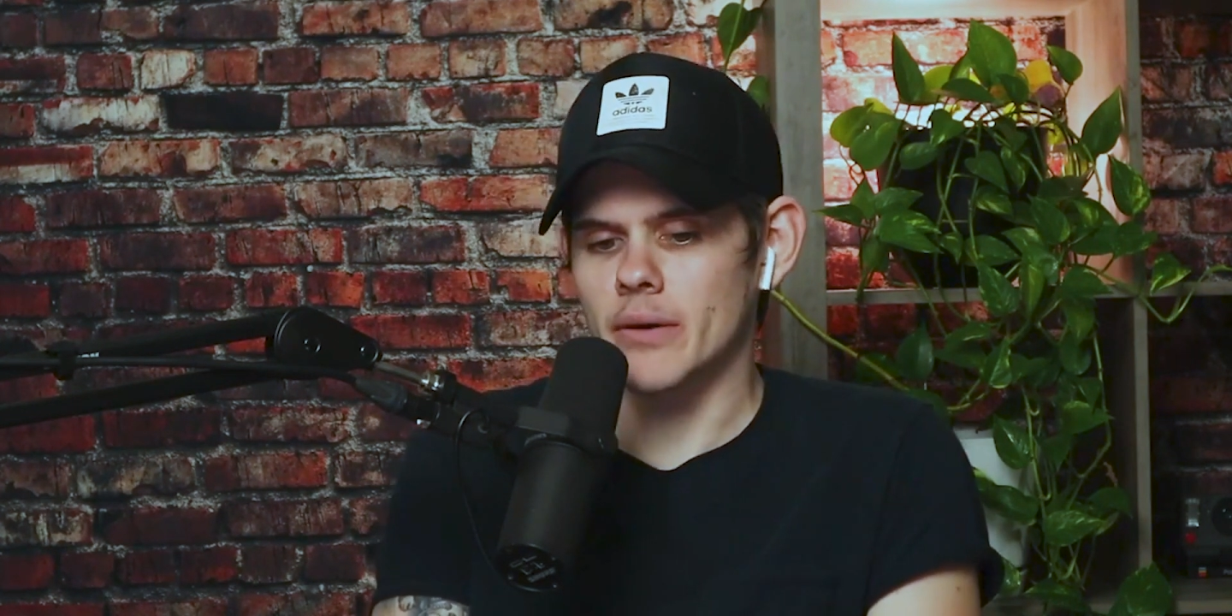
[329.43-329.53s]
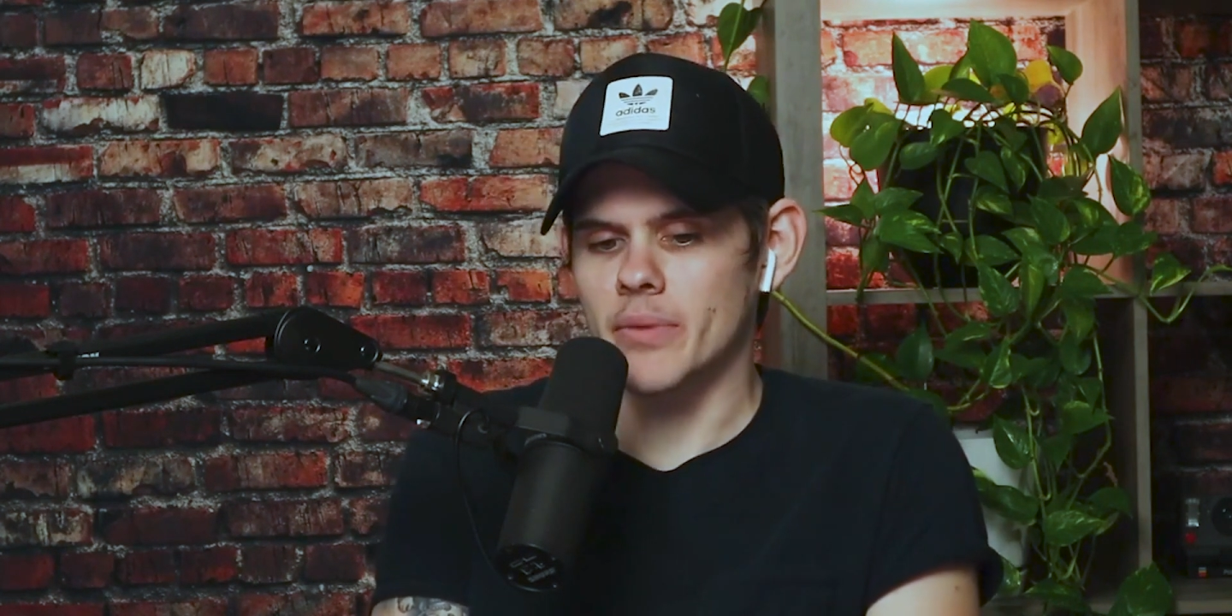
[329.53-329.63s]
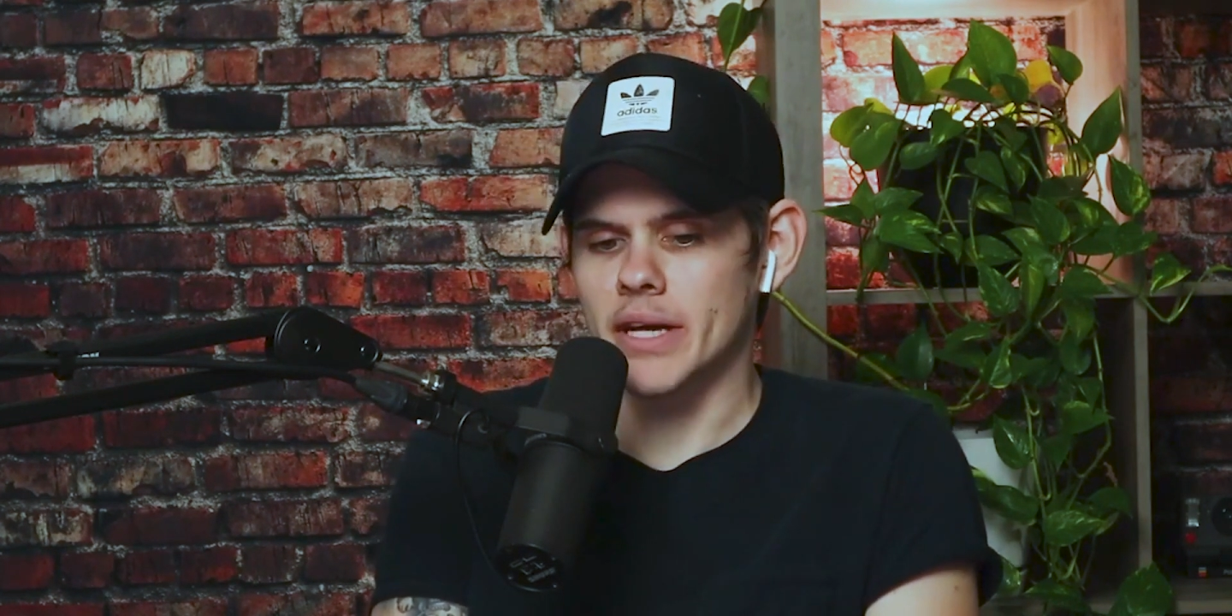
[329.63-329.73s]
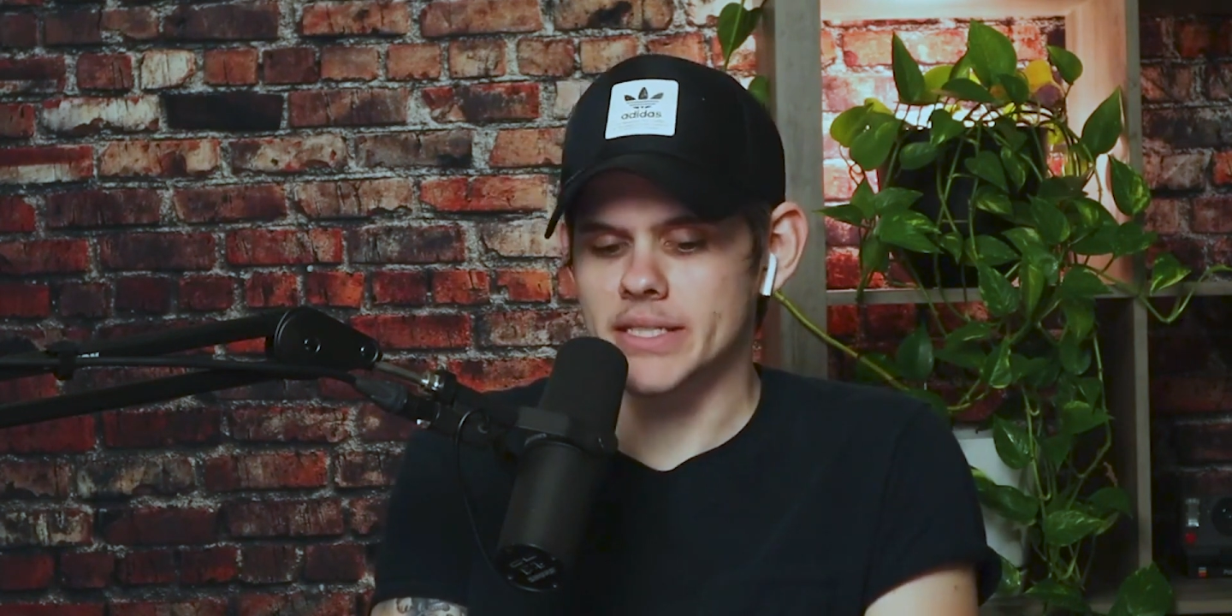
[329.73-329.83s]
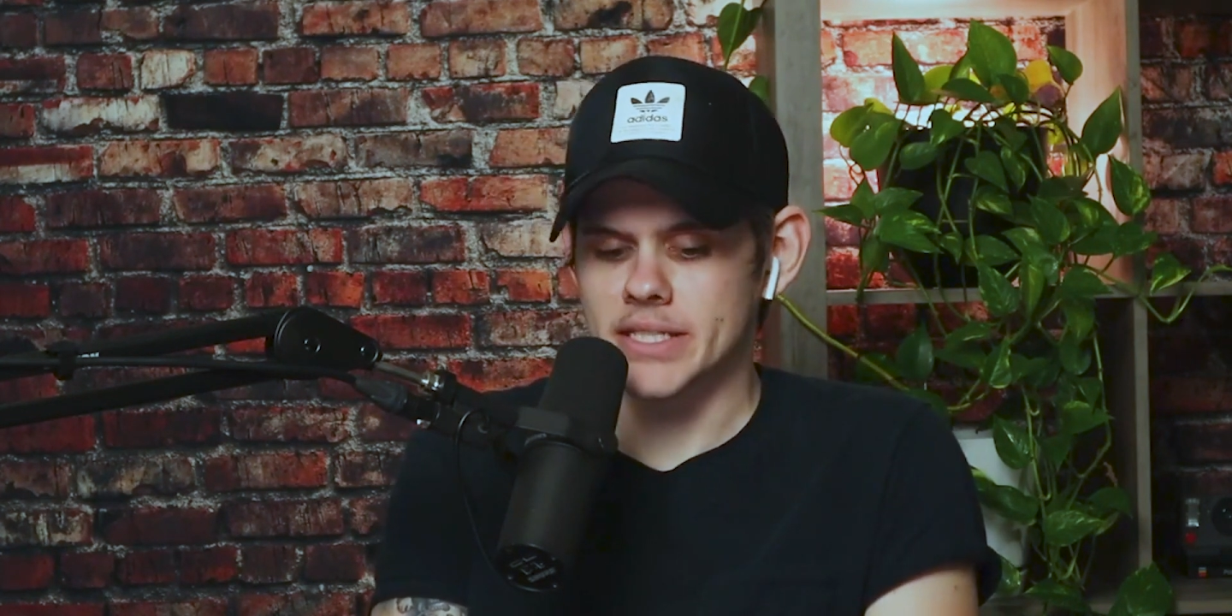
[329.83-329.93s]

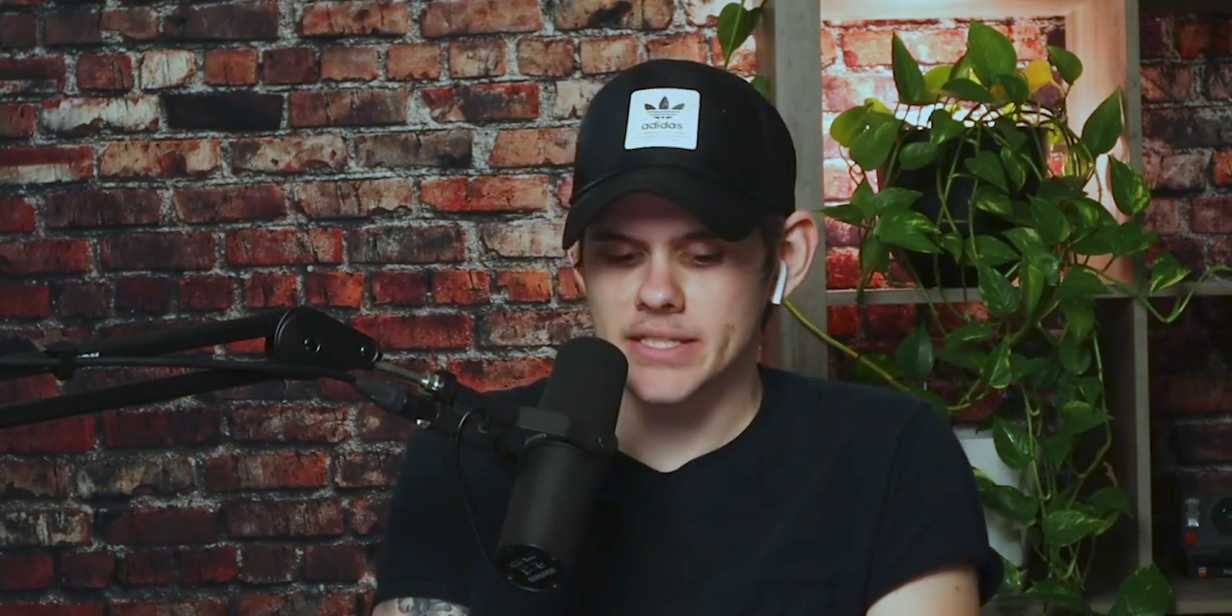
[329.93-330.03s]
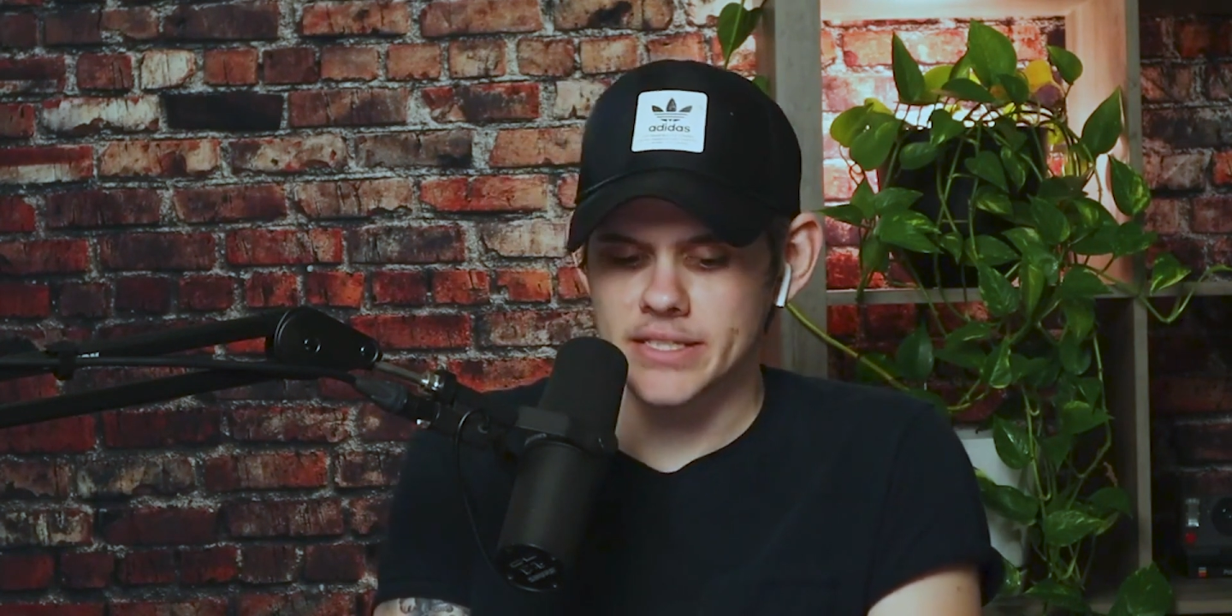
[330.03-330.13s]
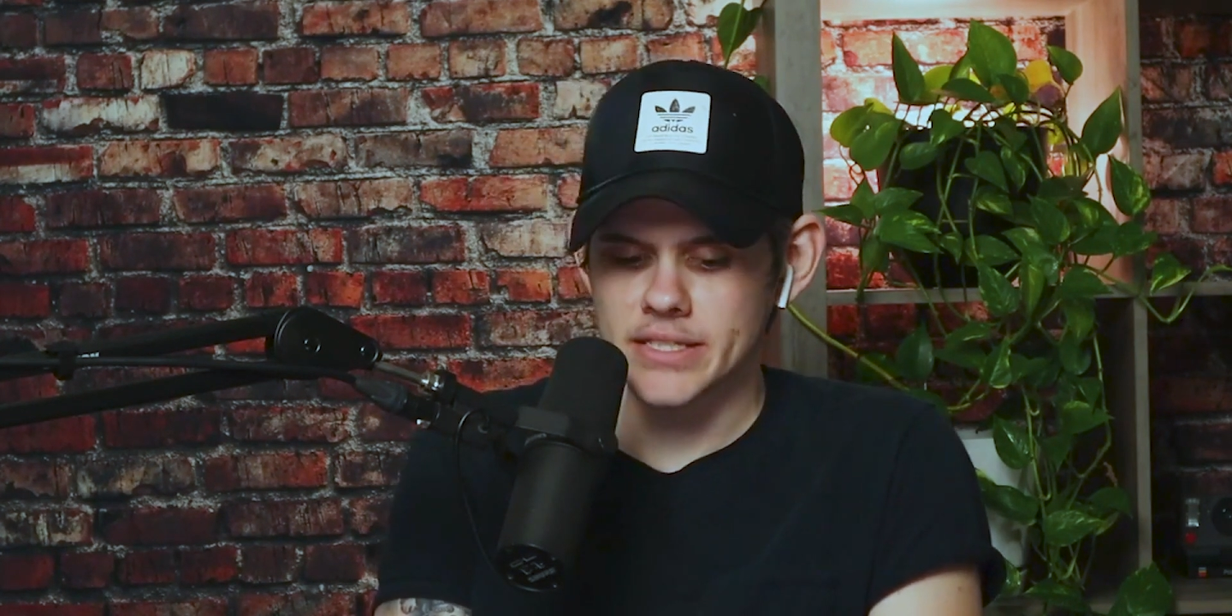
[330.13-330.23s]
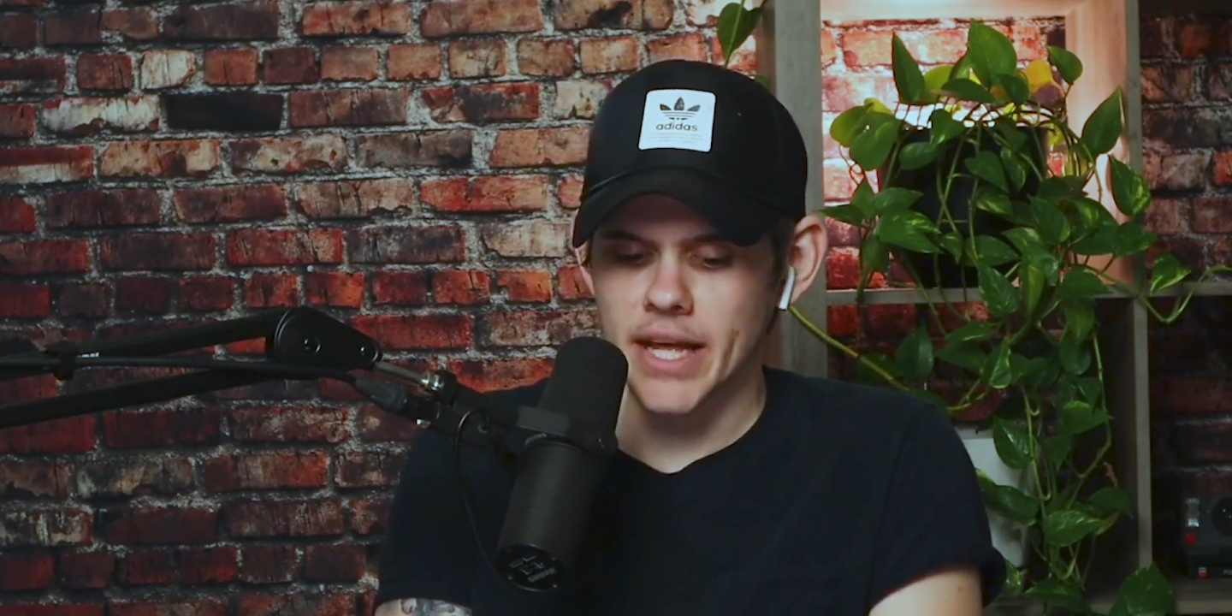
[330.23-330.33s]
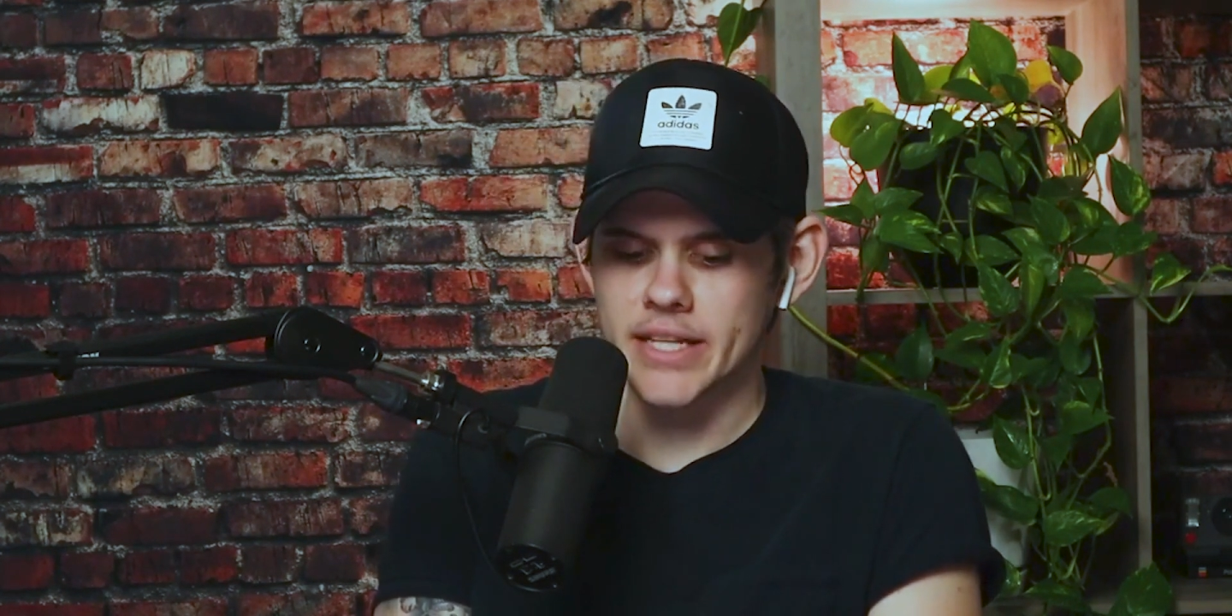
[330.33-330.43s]
because
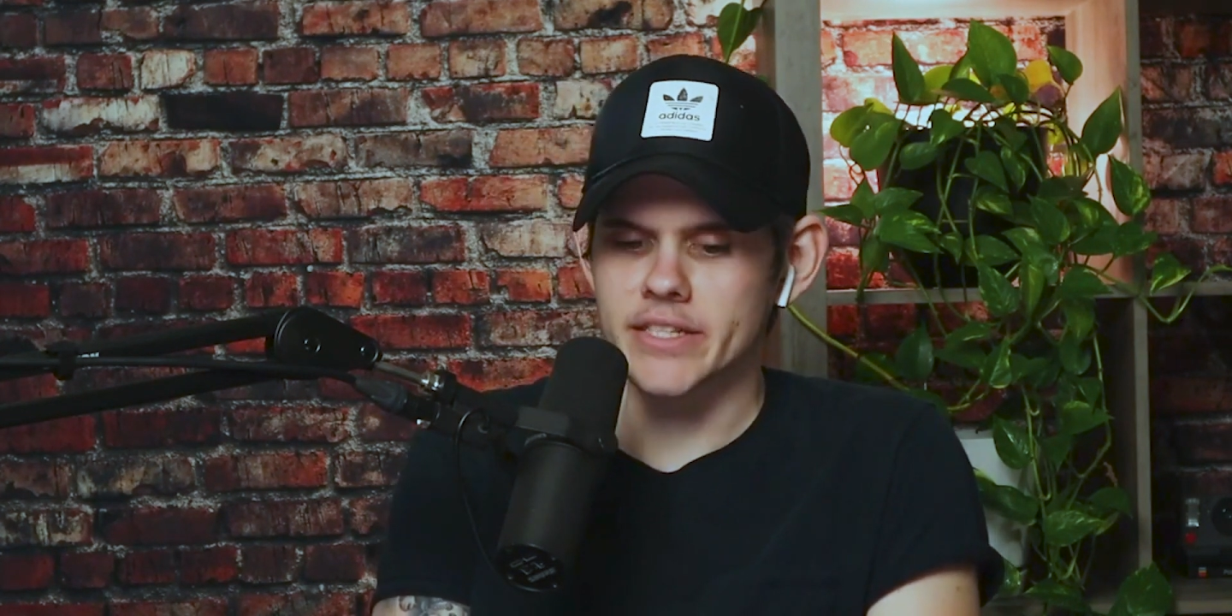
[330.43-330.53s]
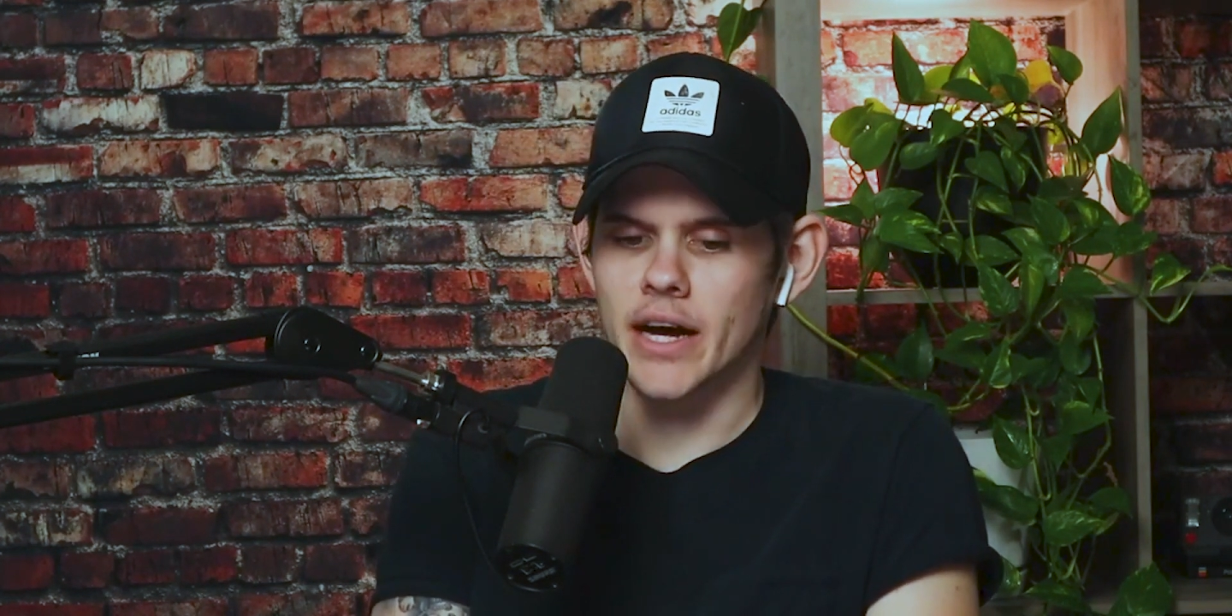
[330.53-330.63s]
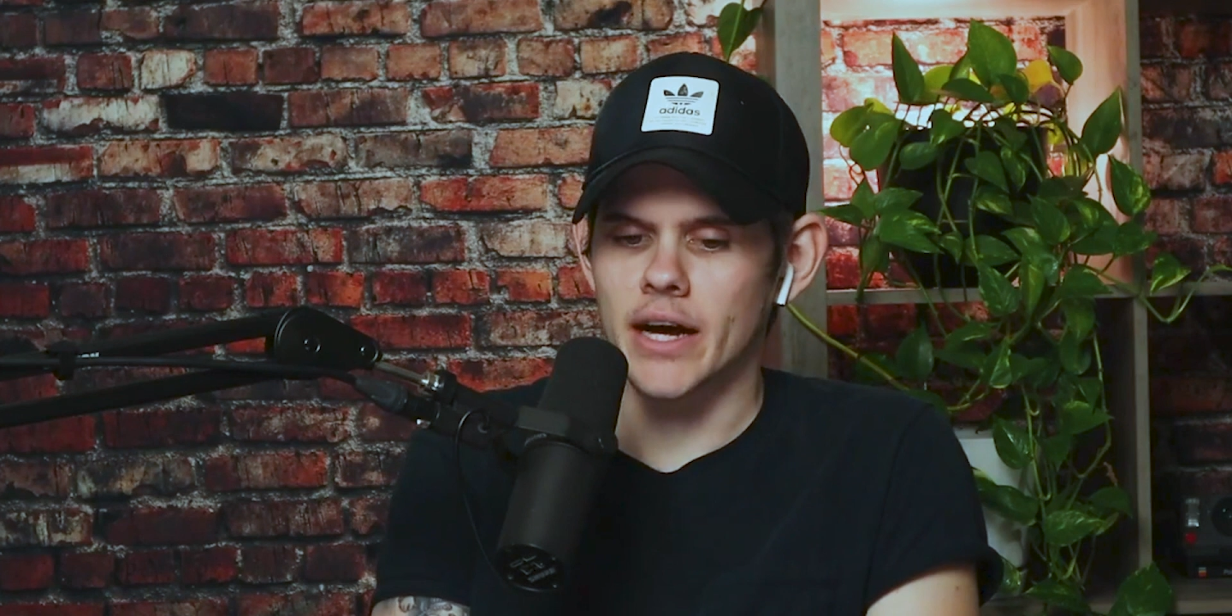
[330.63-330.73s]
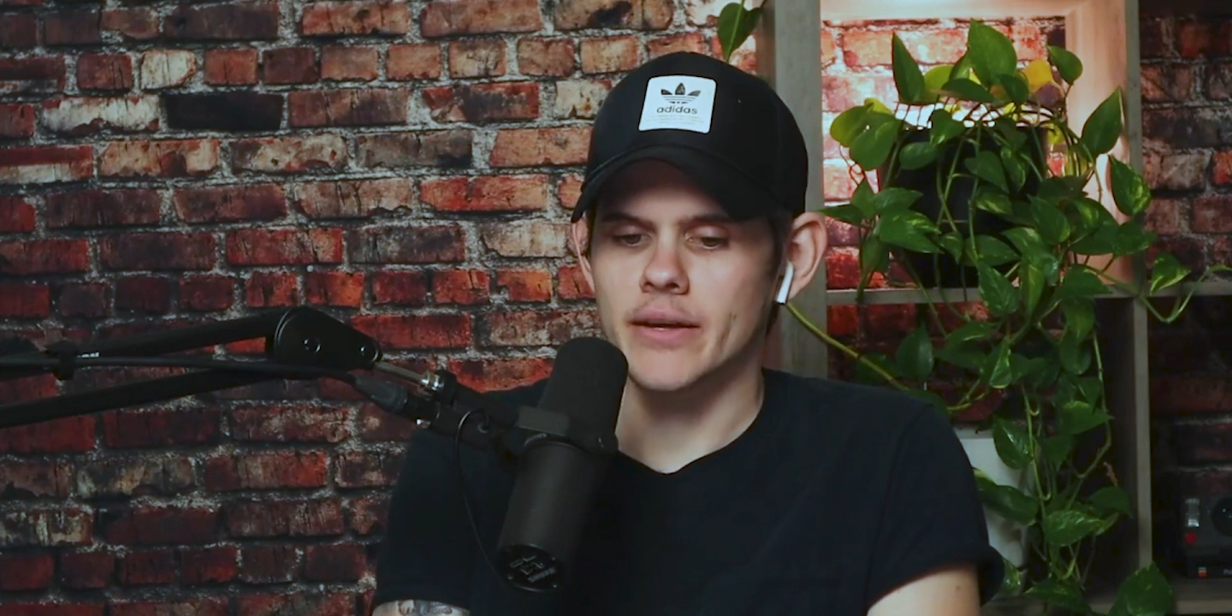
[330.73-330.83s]
it's not,